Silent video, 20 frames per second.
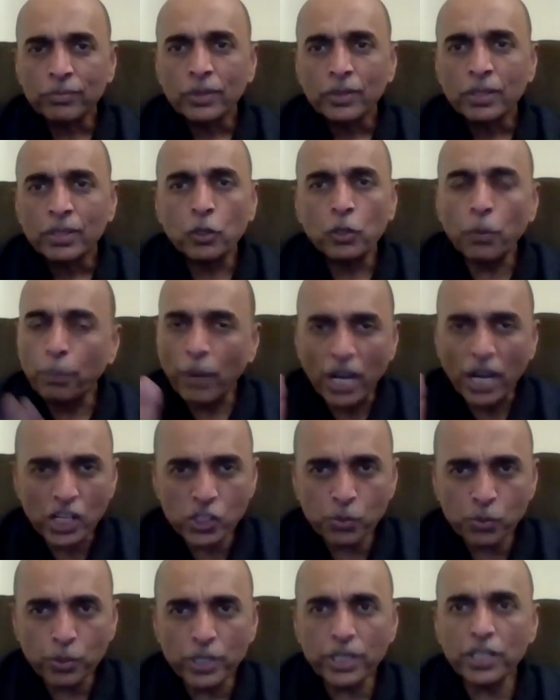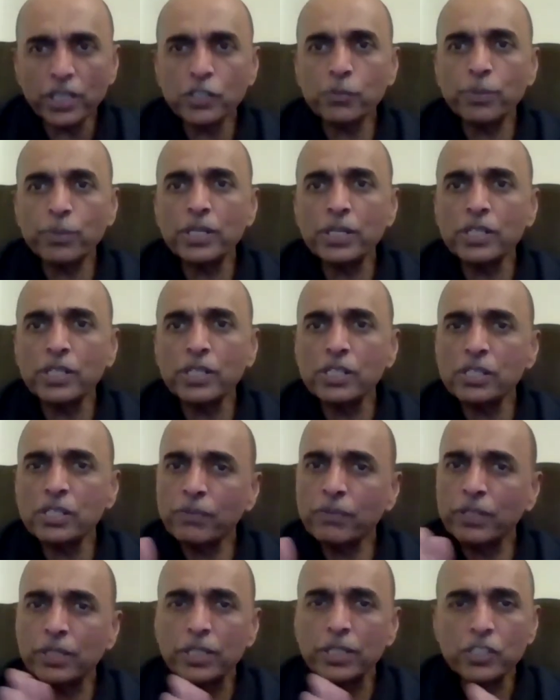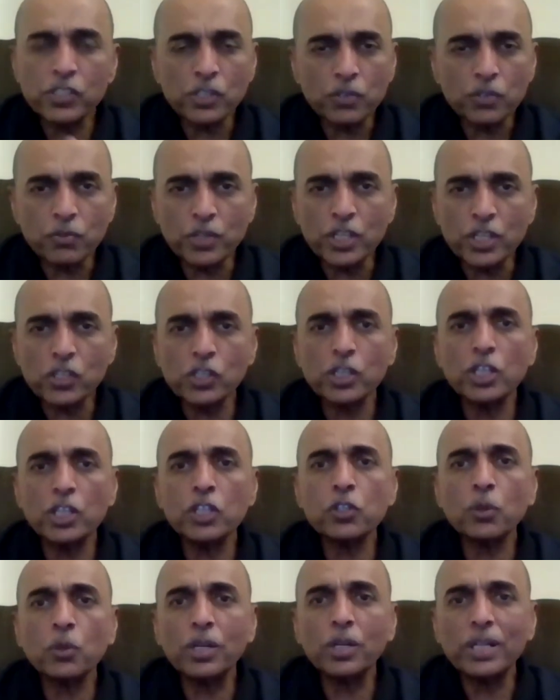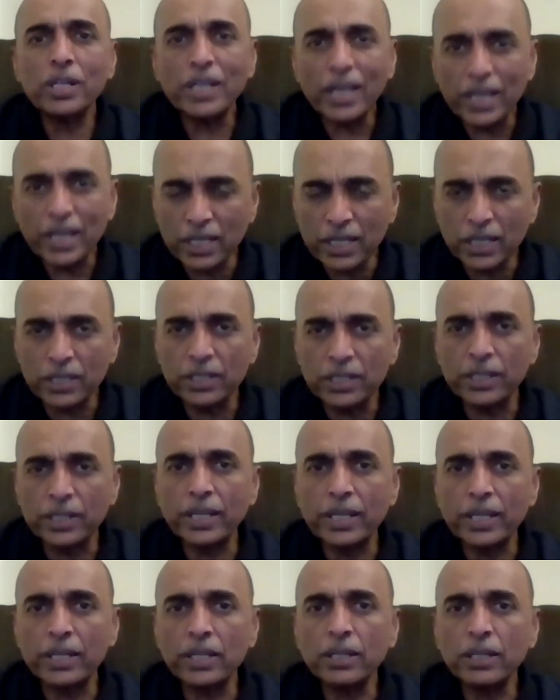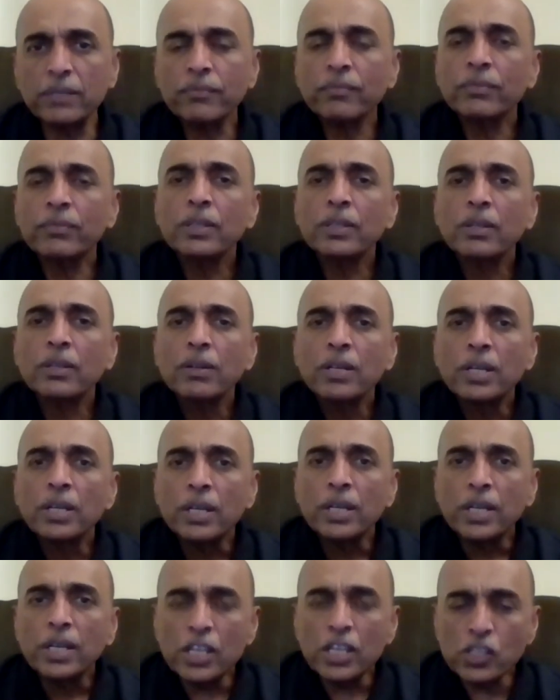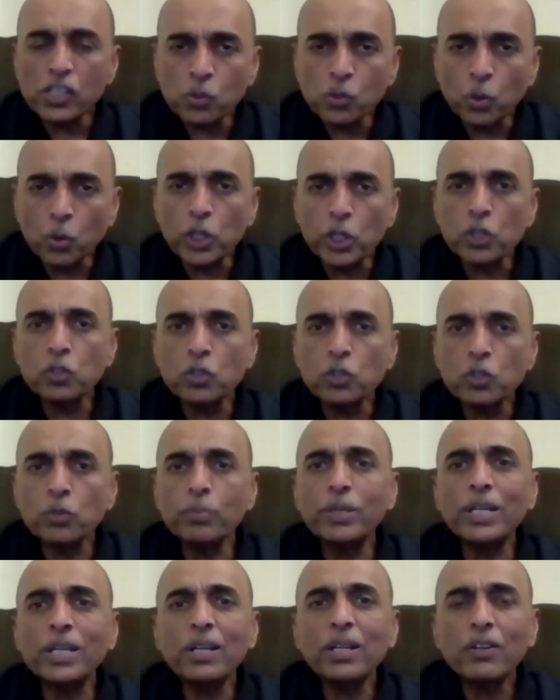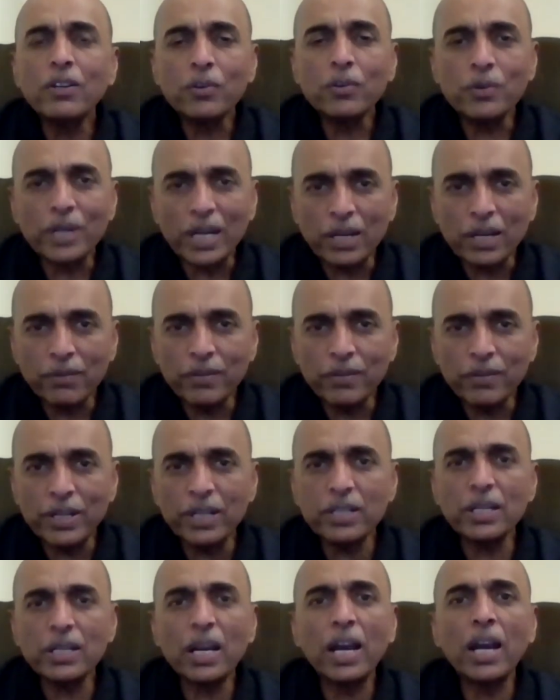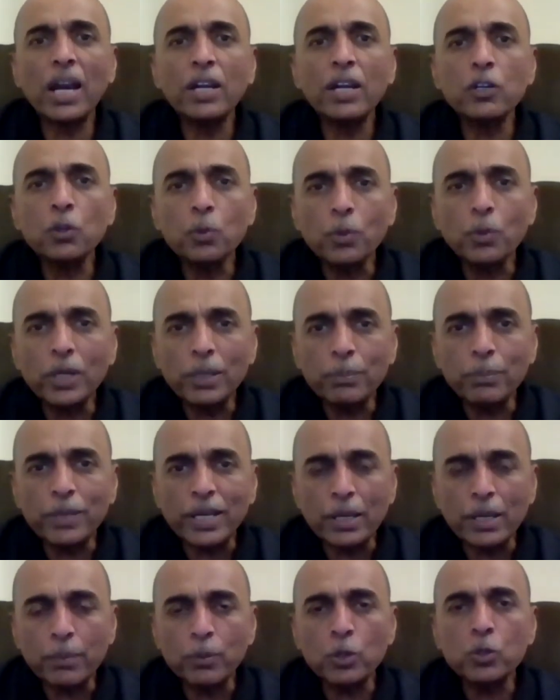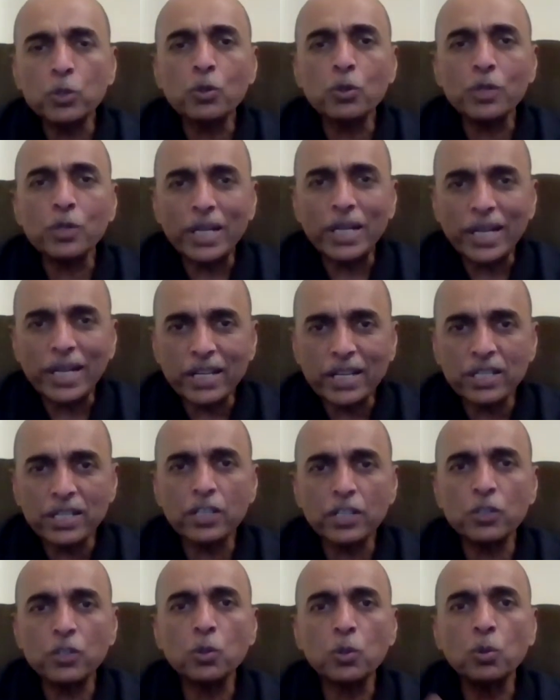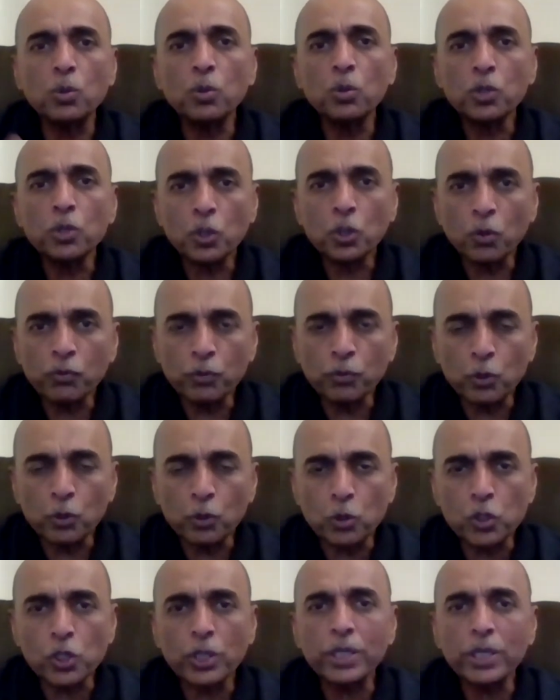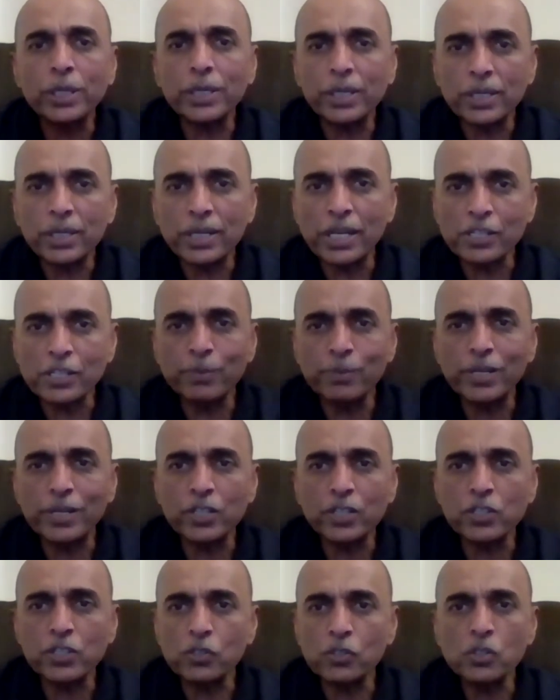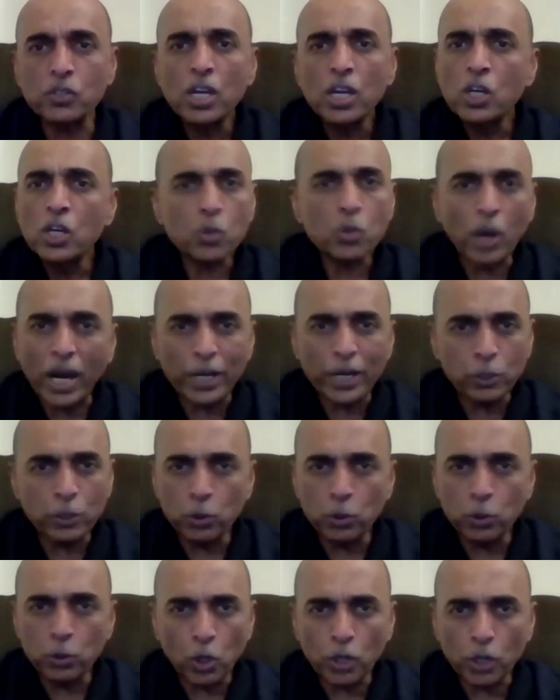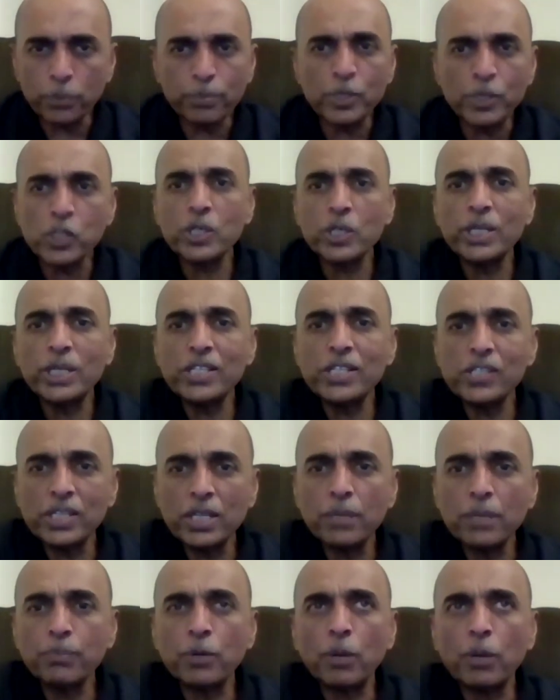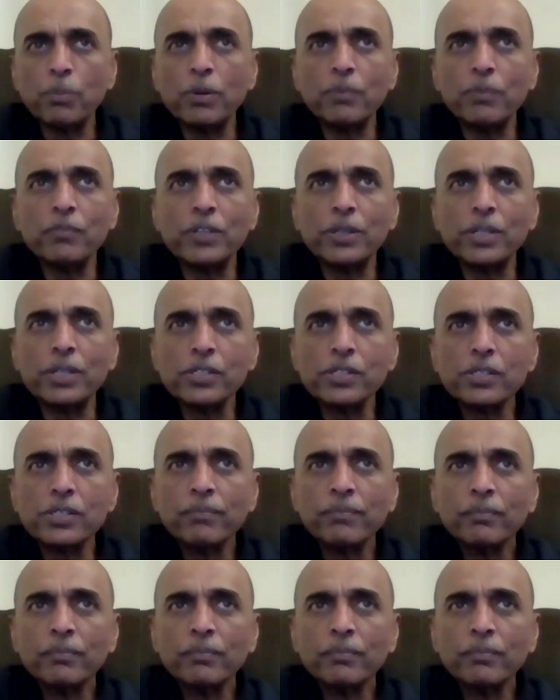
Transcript: Your past work experience, whether it's in research or in any other area, is going to be relevant and you will be able to relate it to your future career aspirations. So I do not personally see a problem with this.